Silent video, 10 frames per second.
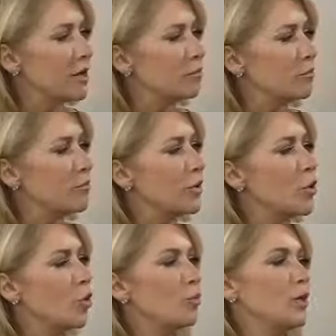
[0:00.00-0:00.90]
that?
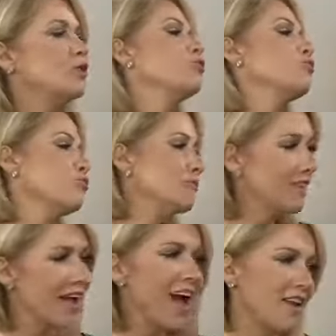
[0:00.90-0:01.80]
Bijou. Bijou.
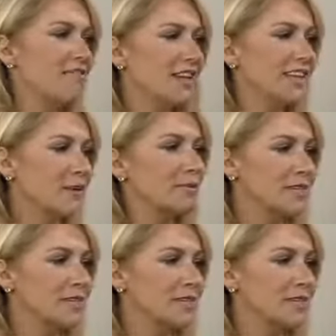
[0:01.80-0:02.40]
I yeah. had a feeling it was